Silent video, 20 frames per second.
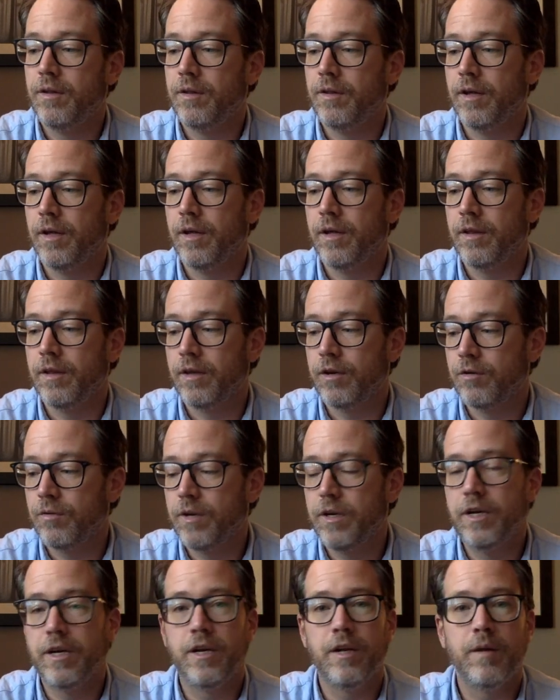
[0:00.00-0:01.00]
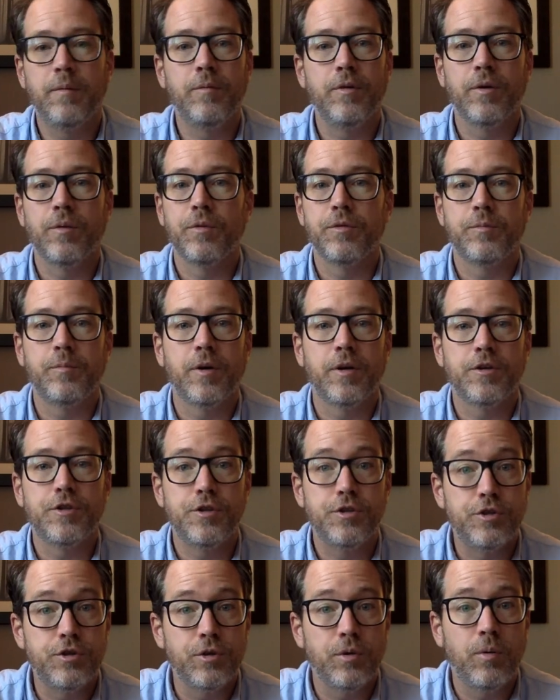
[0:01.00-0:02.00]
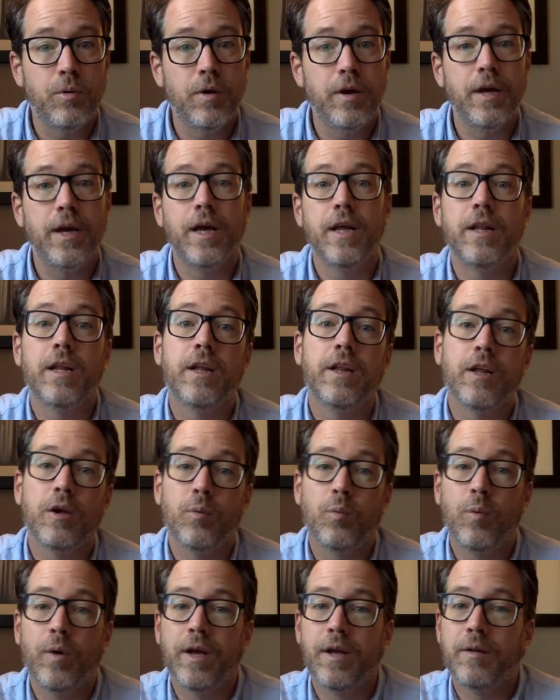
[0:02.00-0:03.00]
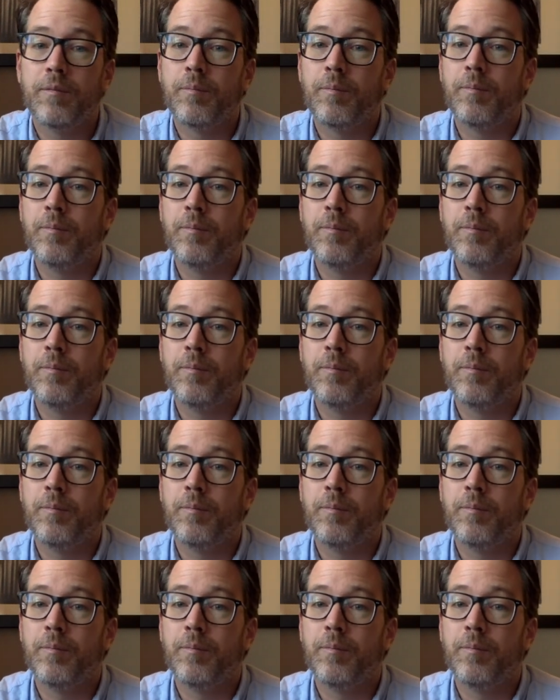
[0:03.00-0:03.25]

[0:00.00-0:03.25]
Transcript: they, they greeted him, there was much joy, and then they went